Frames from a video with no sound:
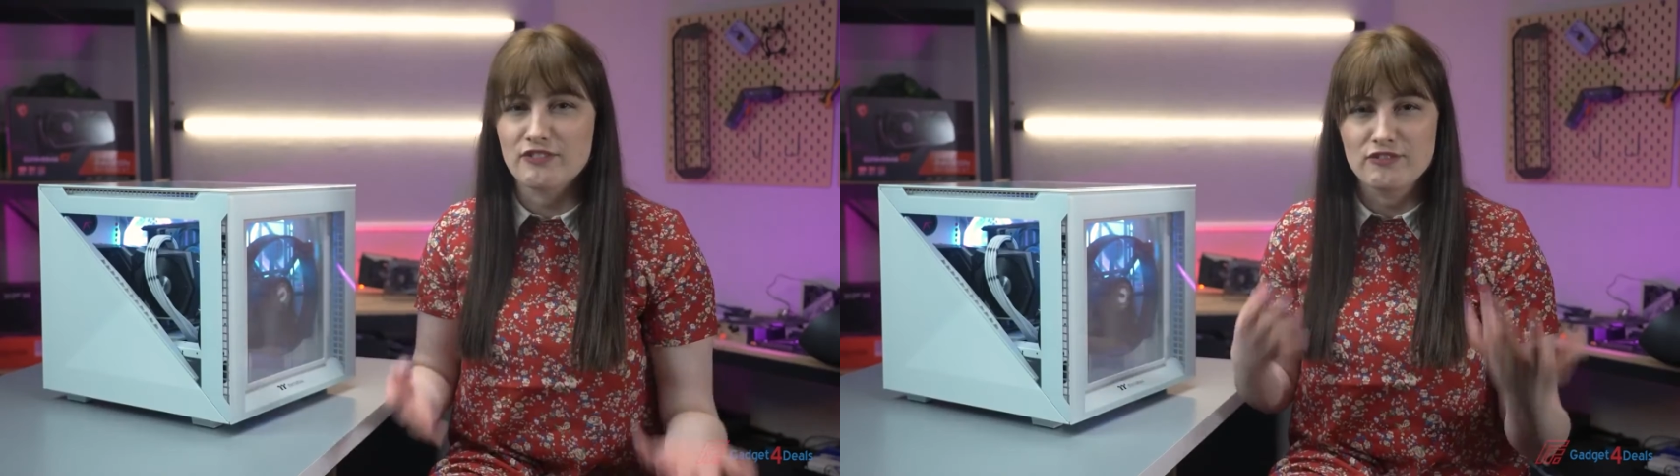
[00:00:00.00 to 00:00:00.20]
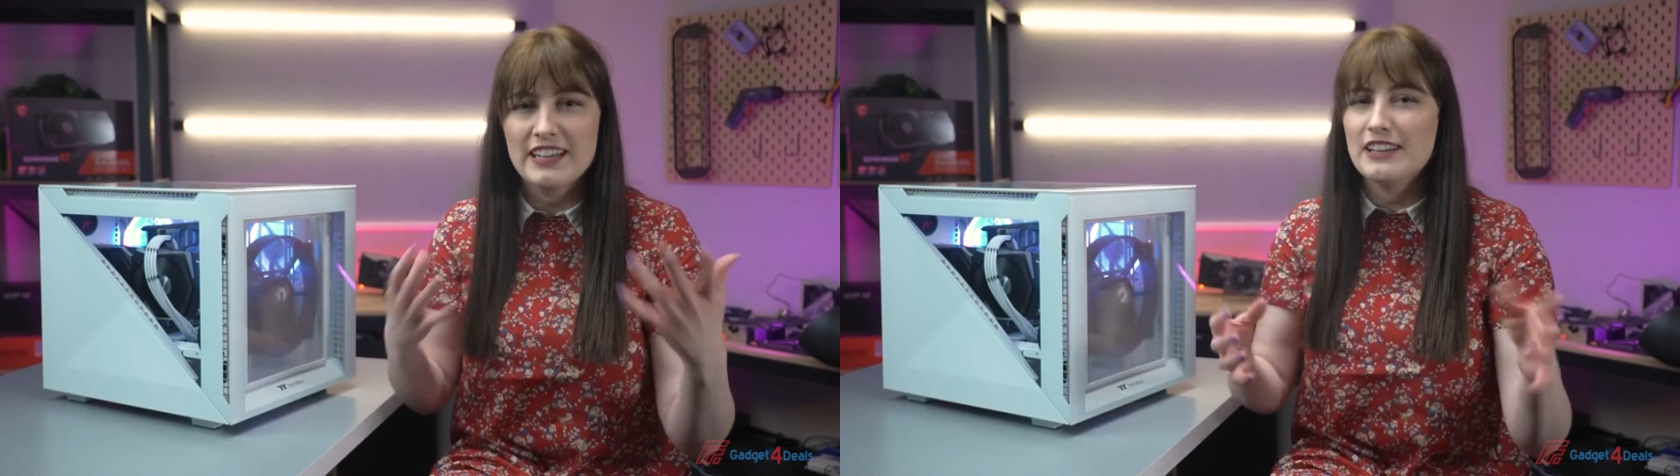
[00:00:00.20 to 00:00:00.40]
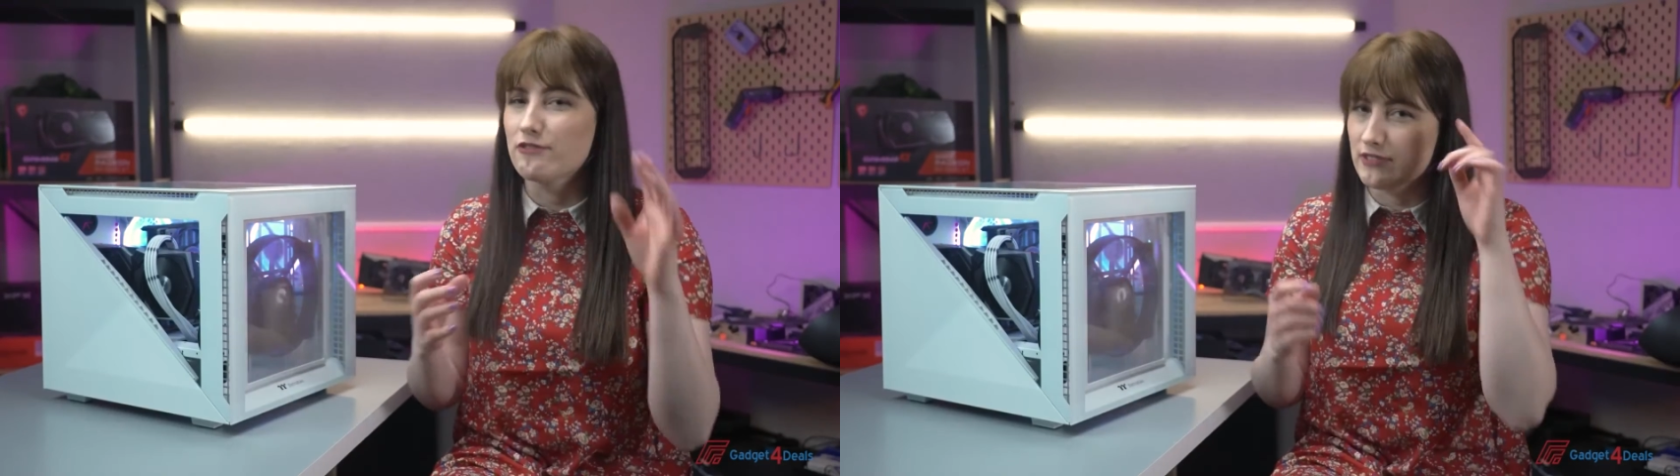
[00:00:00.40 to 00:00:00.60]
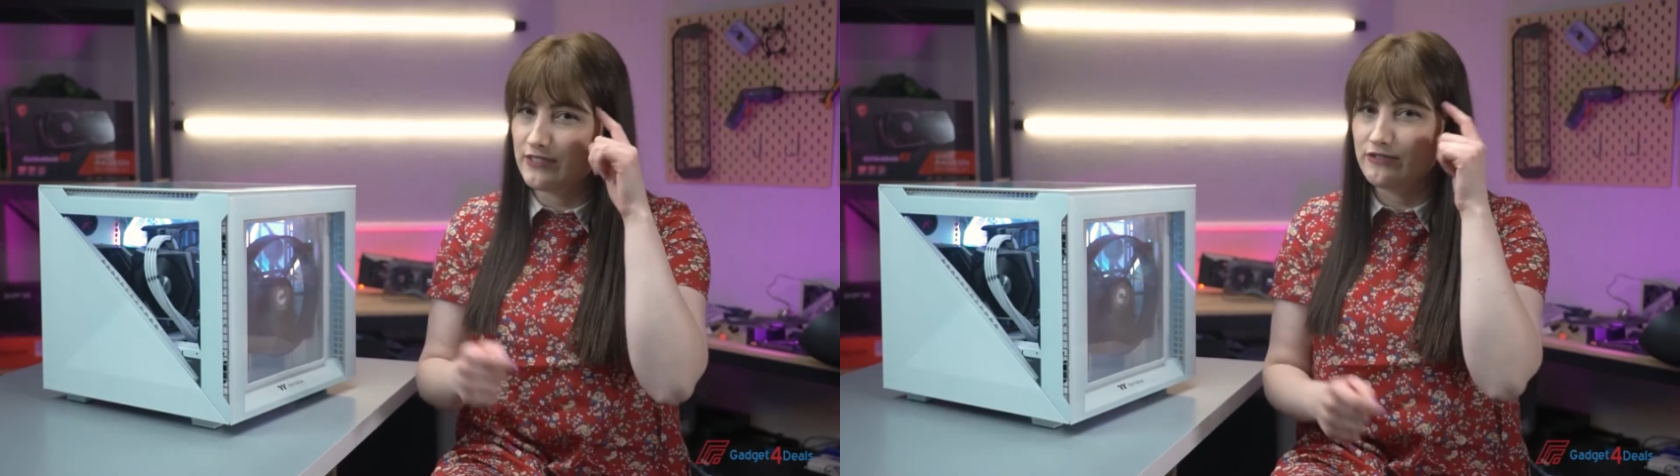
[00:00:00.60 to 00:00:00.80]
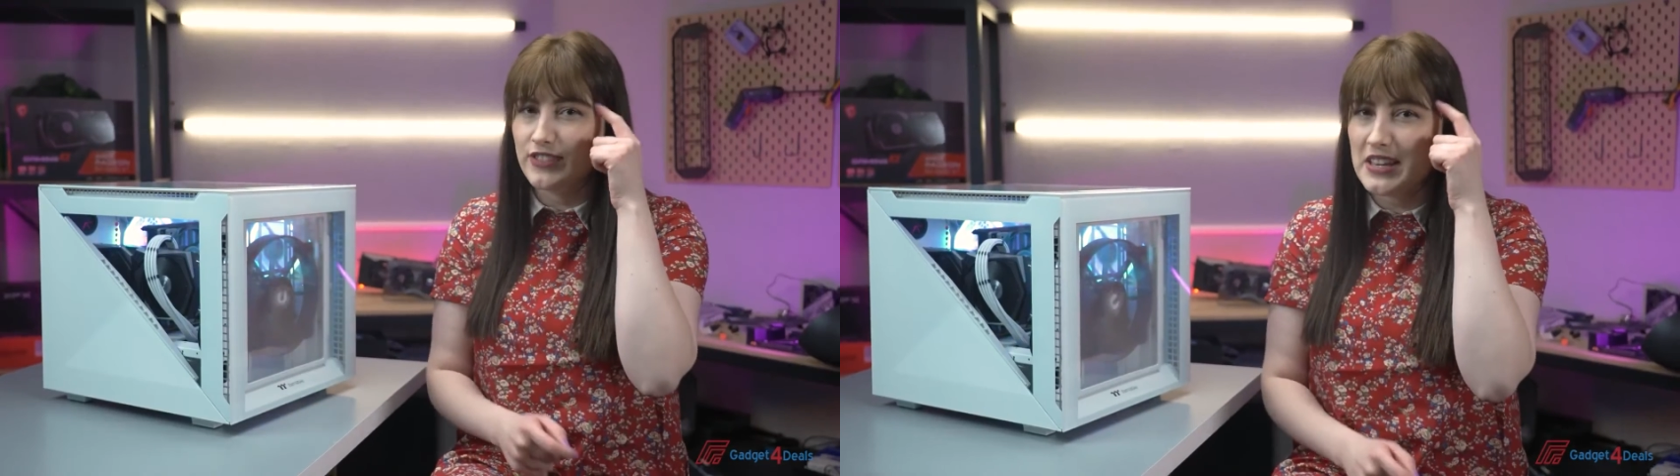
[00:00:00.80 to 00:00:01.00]
Like really
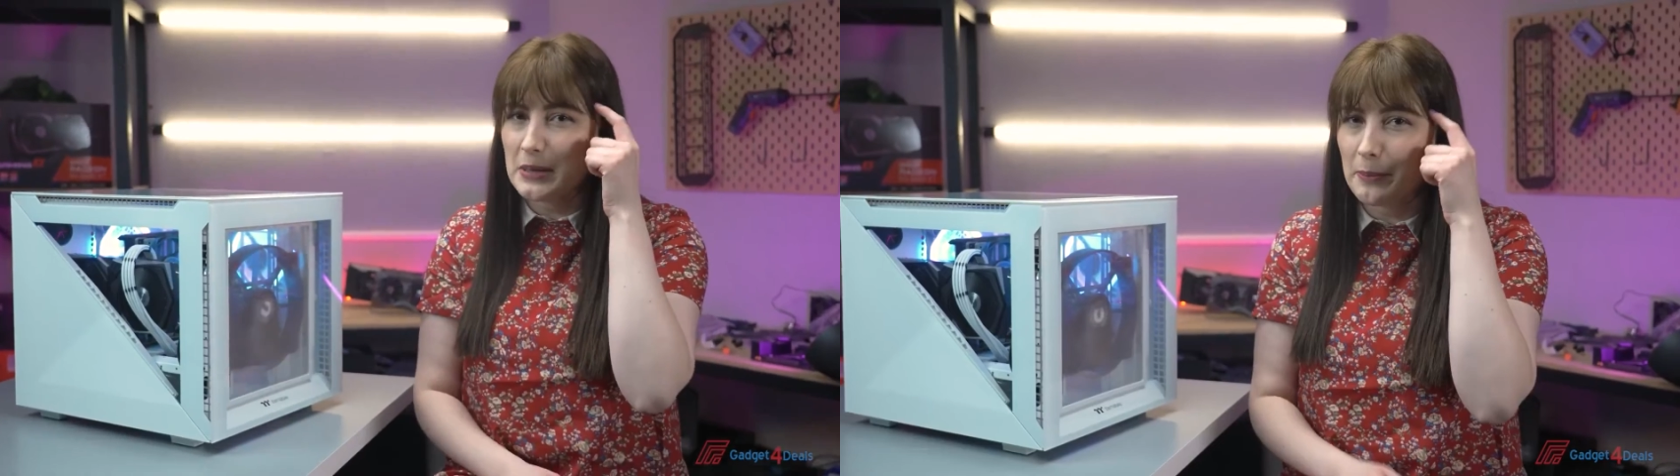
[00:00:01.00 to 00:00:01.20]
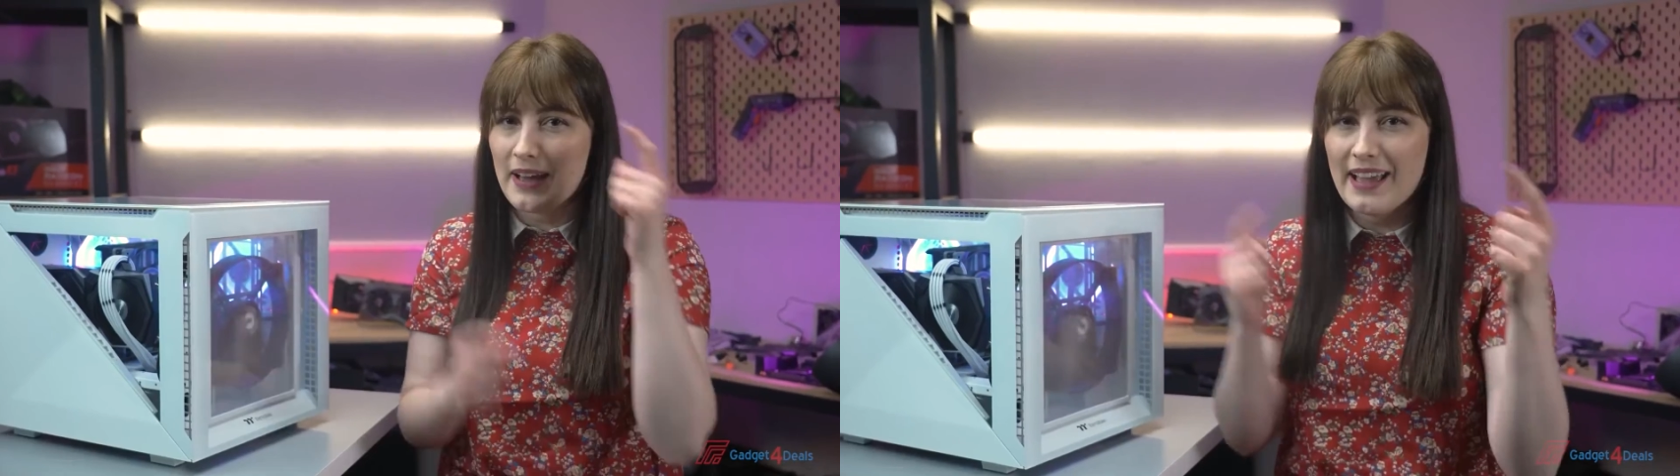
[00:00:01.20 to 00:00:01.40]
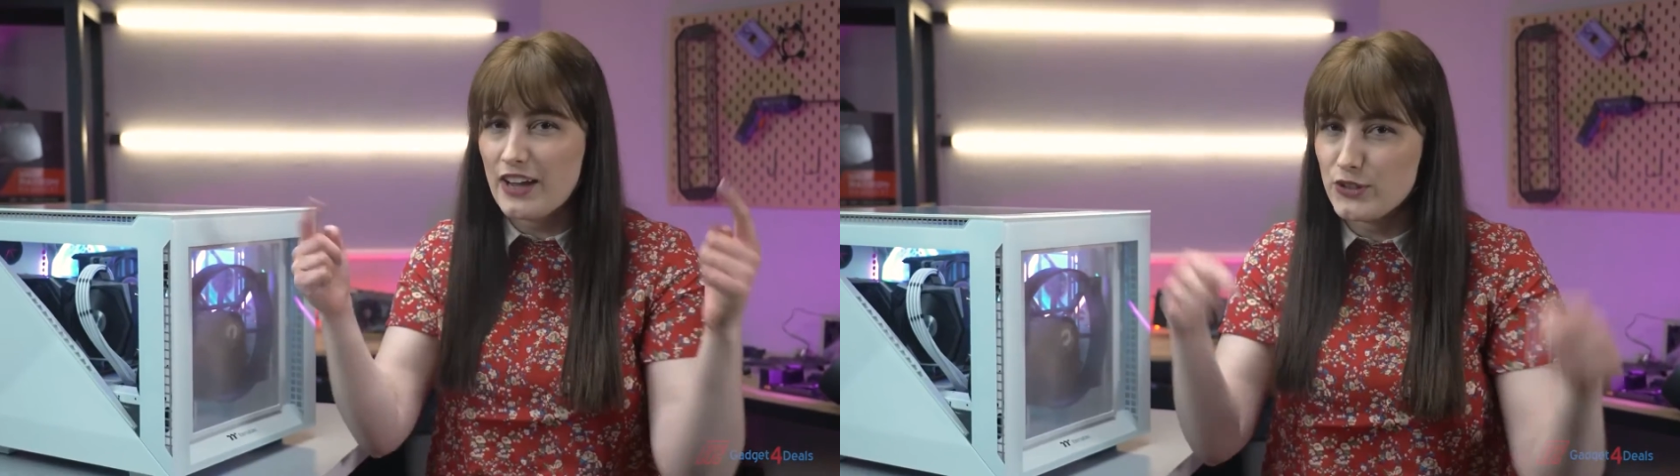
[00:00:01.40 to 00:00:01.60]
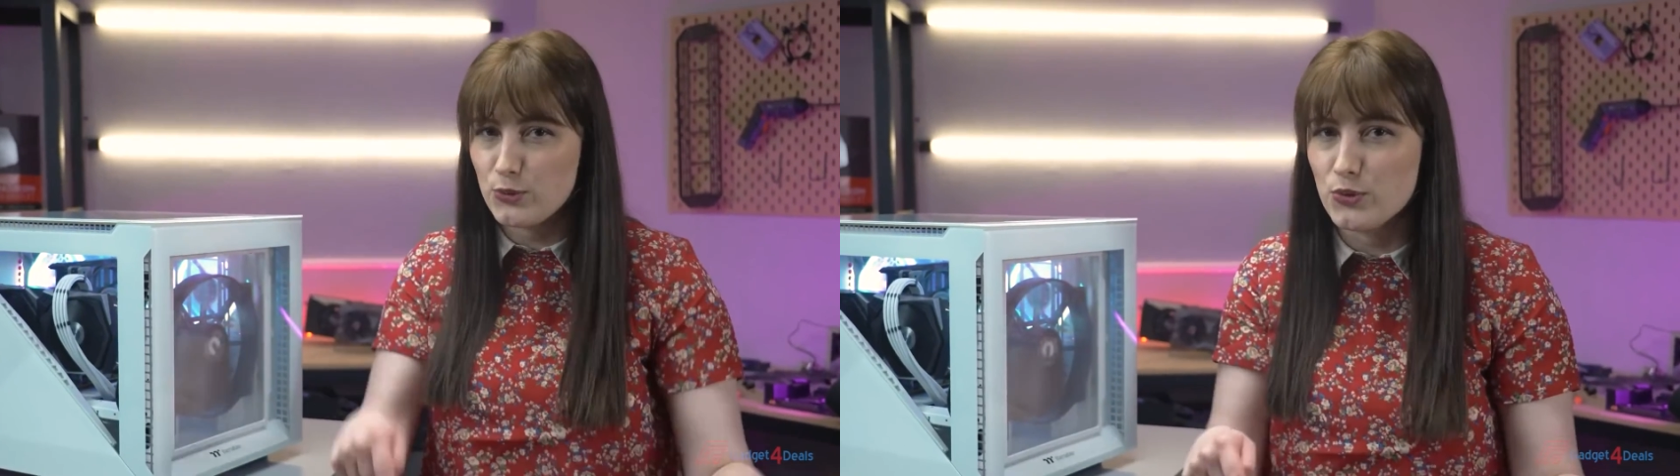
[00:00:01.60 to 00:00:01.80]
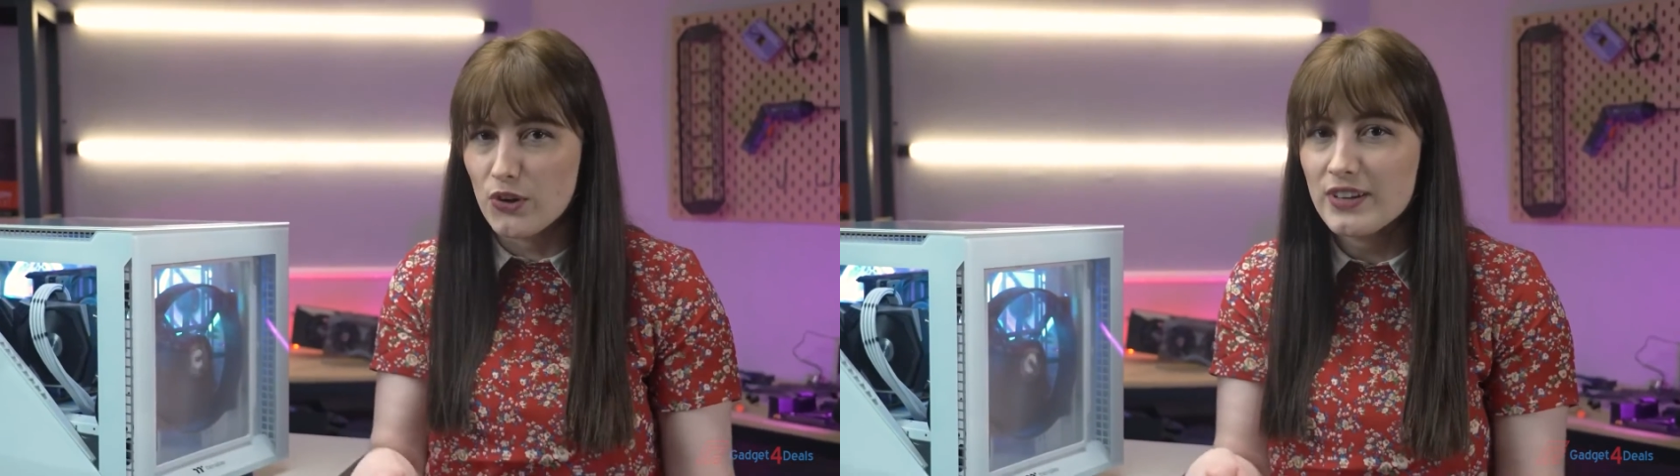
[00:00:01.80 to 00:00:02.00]
think about how
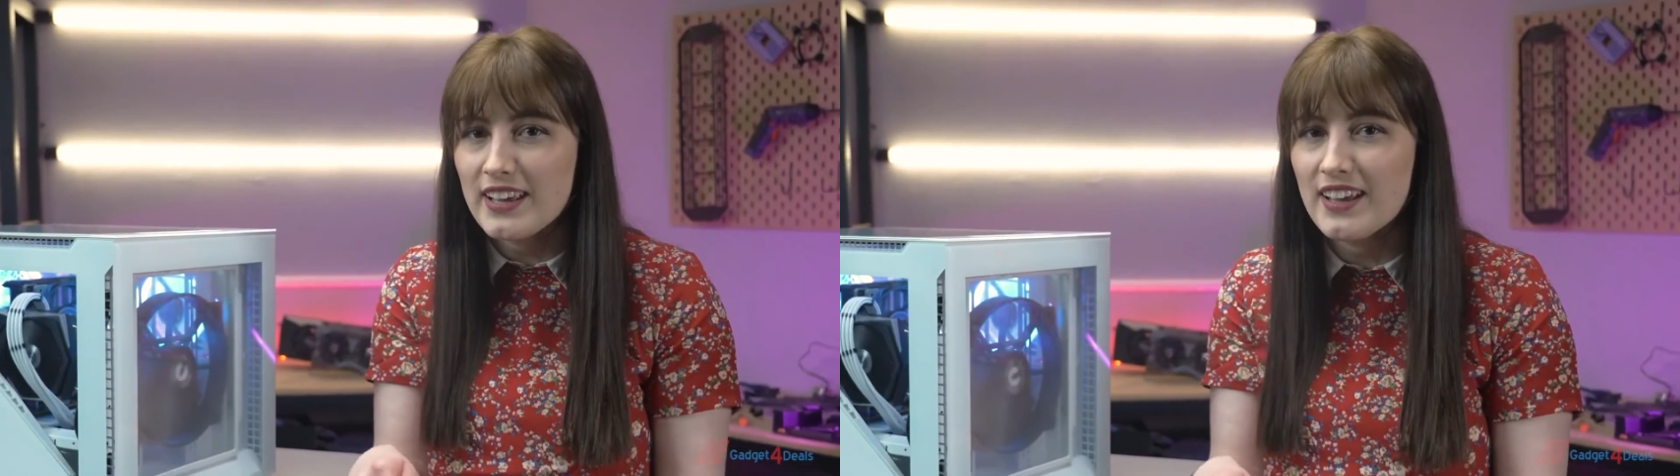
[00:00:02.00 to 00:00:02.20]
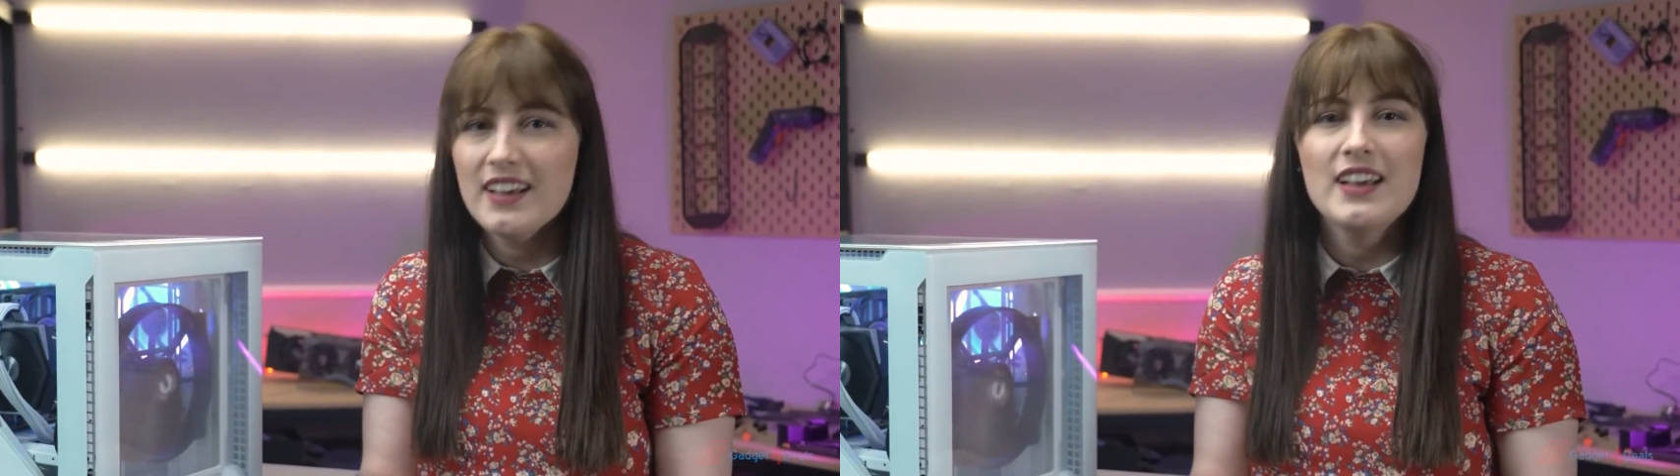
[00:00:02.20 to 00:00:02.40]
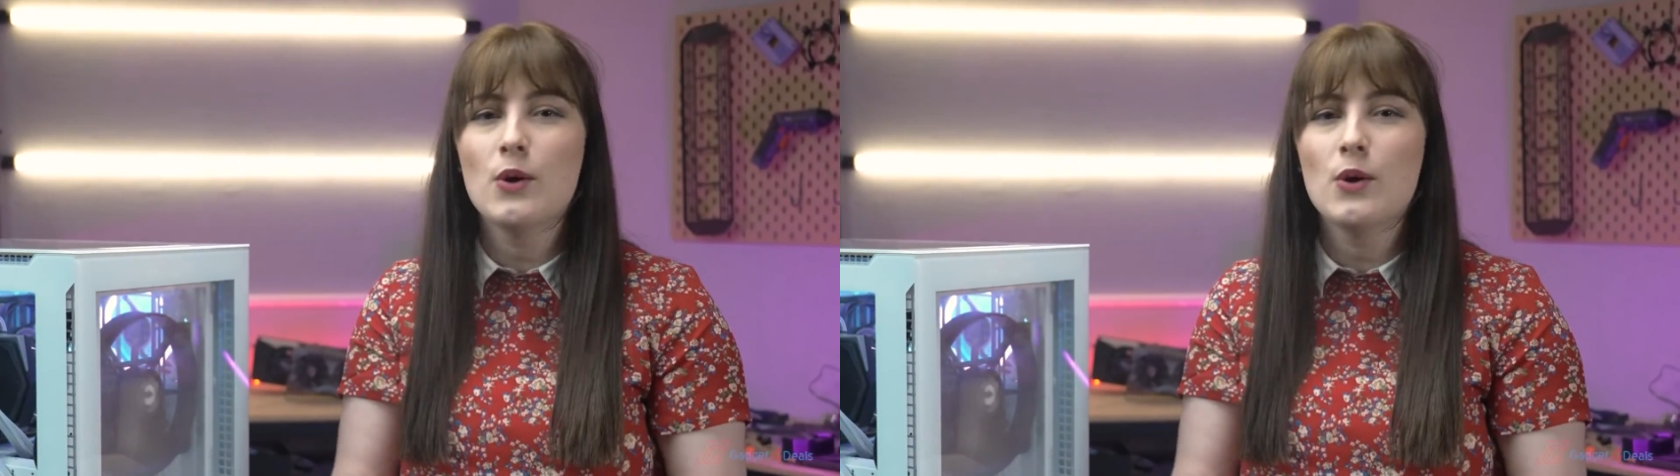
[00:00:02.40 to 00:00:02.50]
you got here,